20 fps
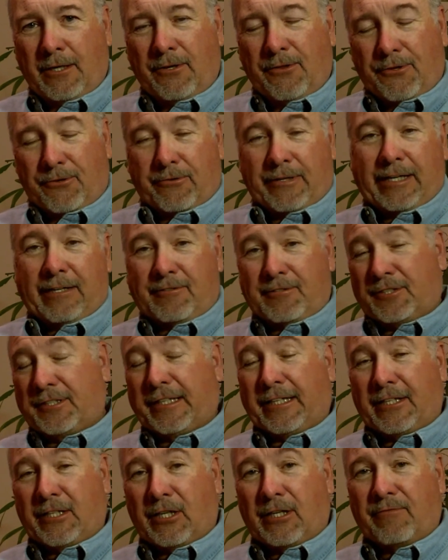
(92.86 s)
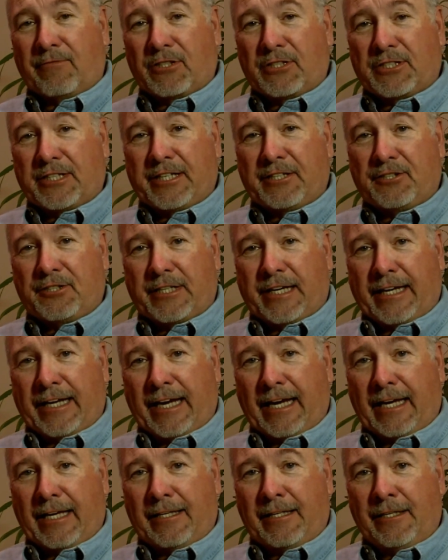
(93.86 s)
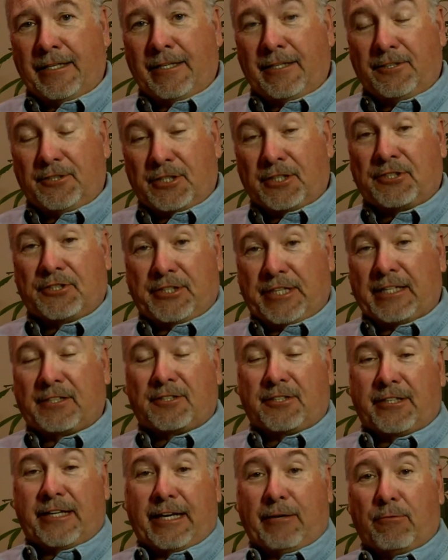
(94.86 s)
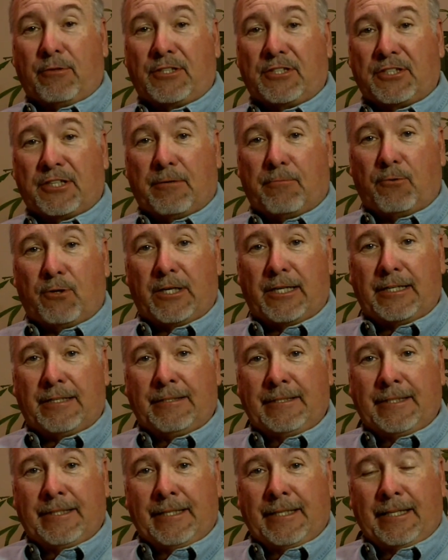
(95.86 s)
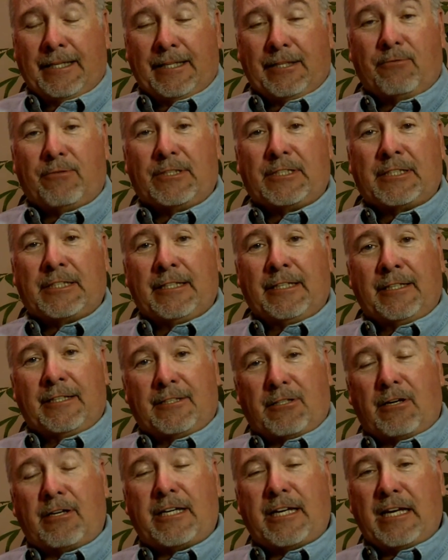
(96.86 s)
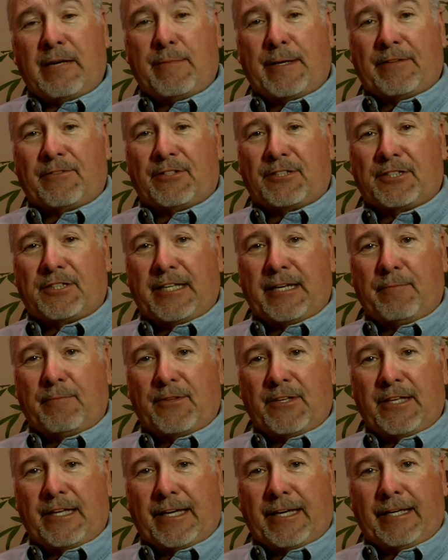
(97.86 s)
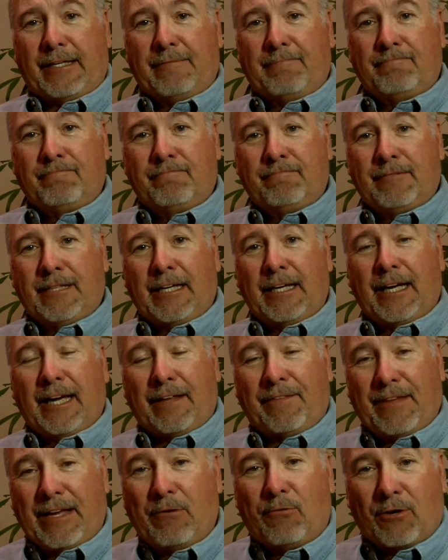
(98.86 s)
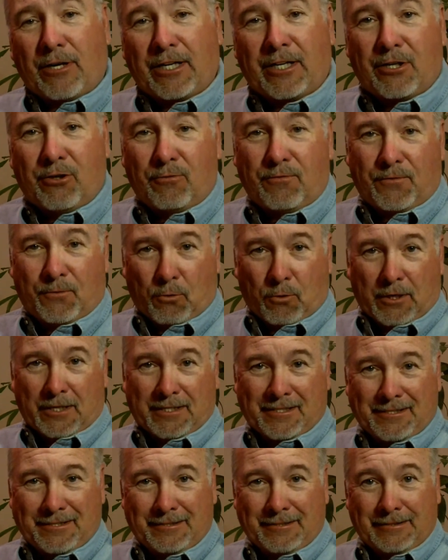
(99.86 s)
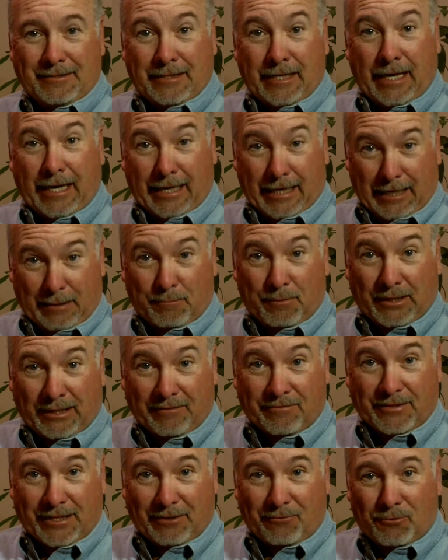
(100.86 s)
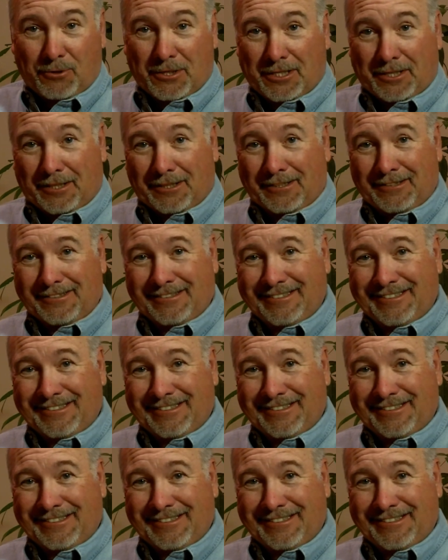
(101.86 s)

Through an interesting conversation I had just yesterday with someone that was talking about the same thing, and they want to go for it, and I believe they will.